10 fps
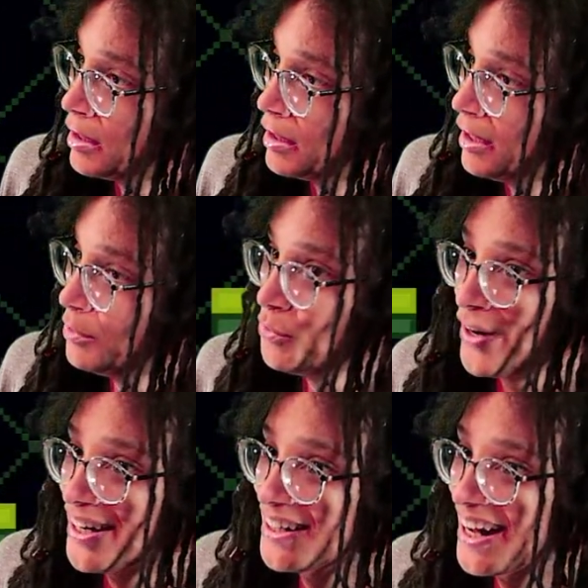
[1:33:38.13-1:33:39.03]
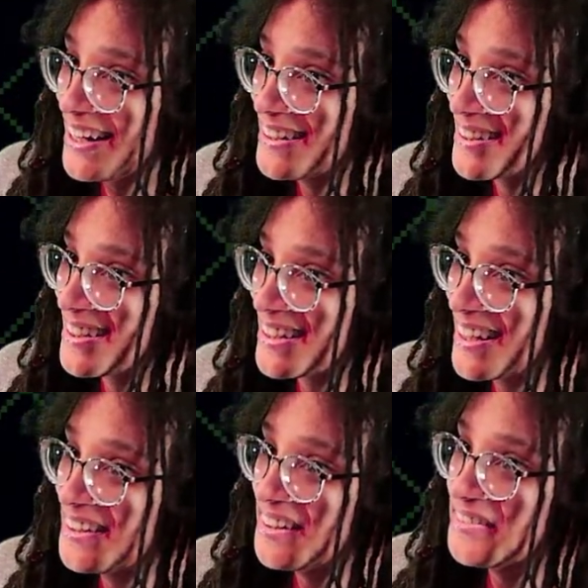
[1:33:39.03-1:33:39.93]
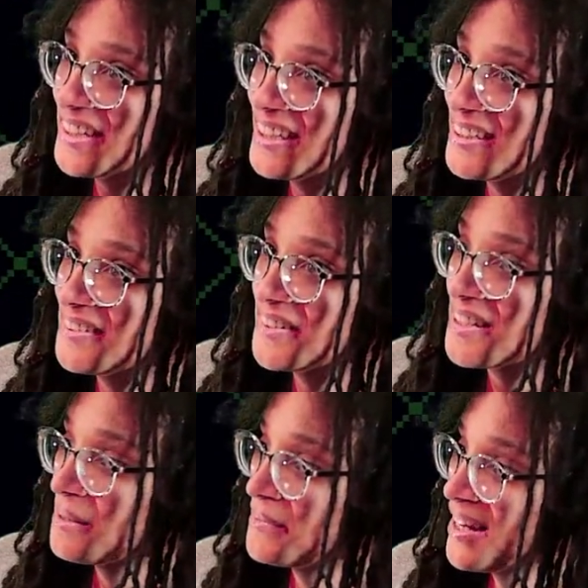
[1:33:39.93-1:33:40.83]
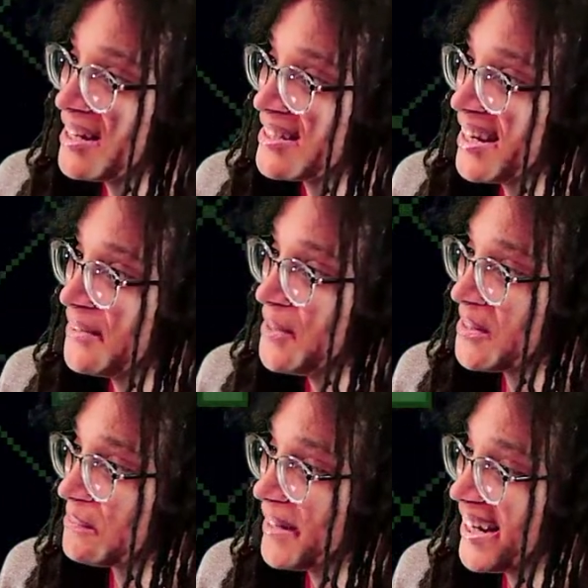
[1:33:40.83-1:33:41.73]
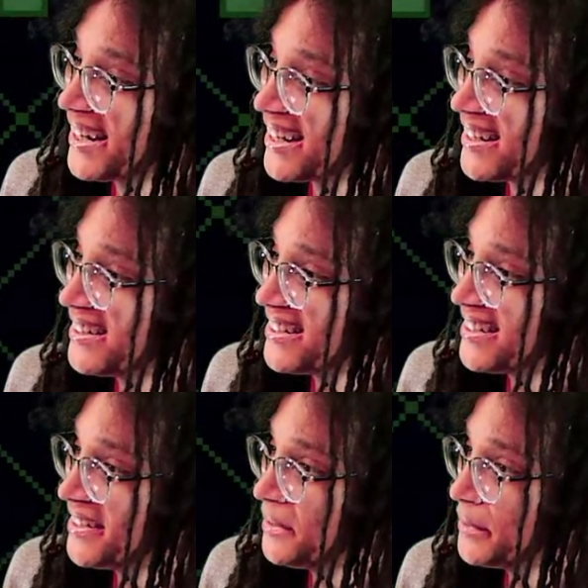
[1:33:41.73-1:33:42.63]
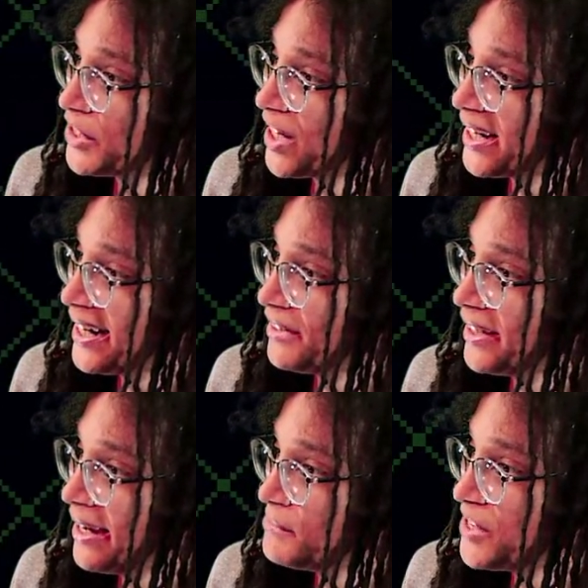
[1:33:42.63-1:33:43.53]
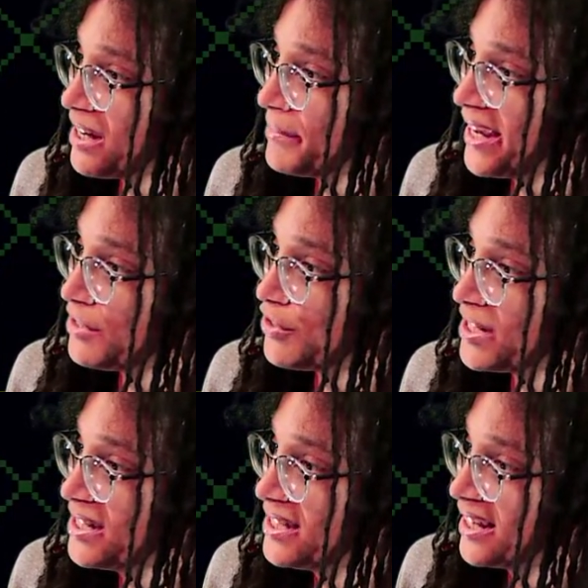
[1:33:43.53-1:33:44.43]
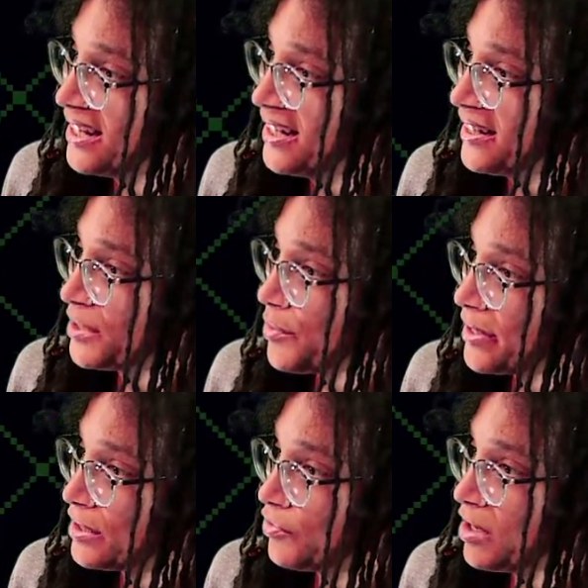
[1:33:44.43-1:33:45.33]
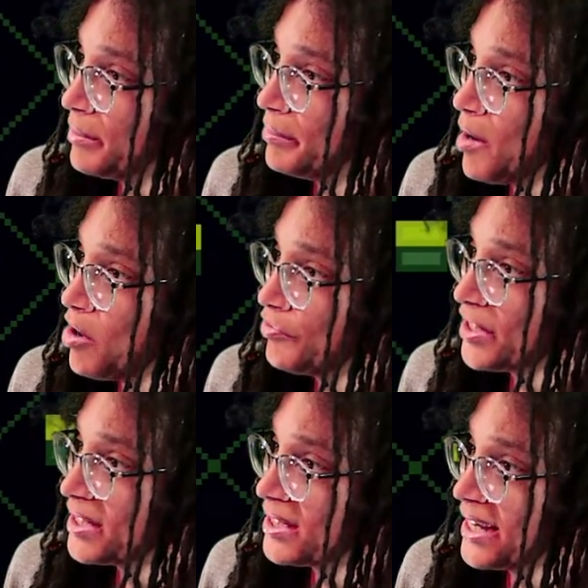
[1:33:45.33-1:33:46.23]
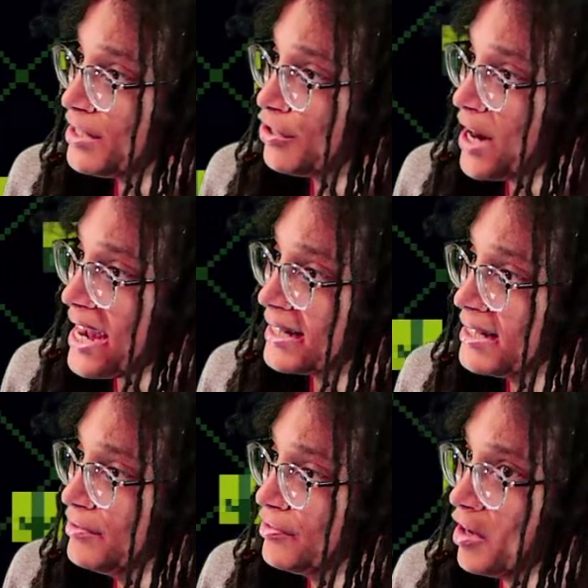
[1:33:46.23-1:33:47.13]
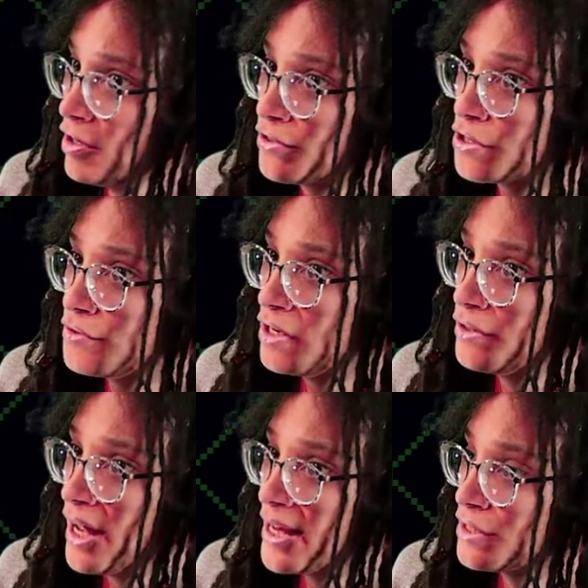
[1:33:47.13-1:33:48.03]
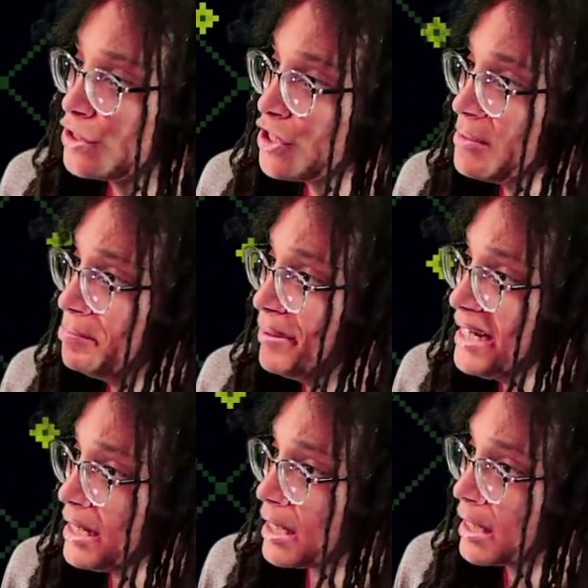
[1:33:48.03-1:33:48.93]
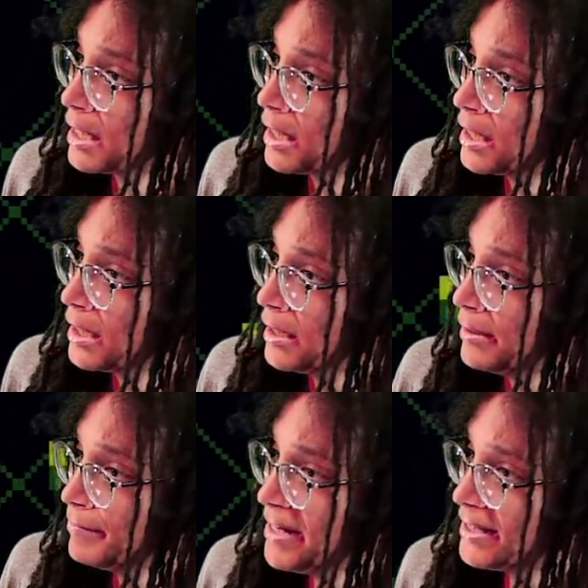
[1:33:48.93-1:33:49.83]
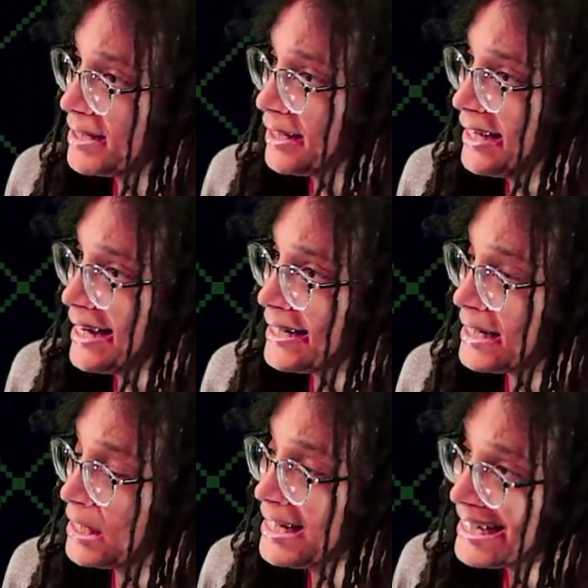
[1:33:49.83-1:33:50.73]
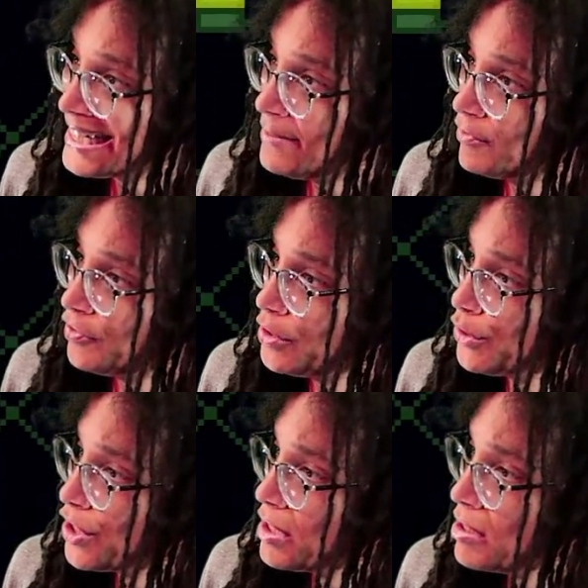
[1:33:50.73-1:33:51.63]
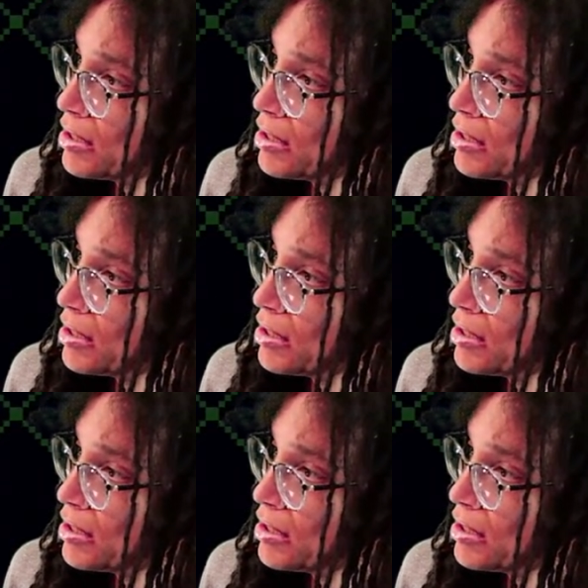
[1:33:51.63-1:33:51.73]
A warehouse. I love it. What's up, Deontay? Welcome back. Good to see you. We're checking out Game Jam entries. This one is from Malphus Interactive, also known as Jim Bink. Made this in Click Team Fusion.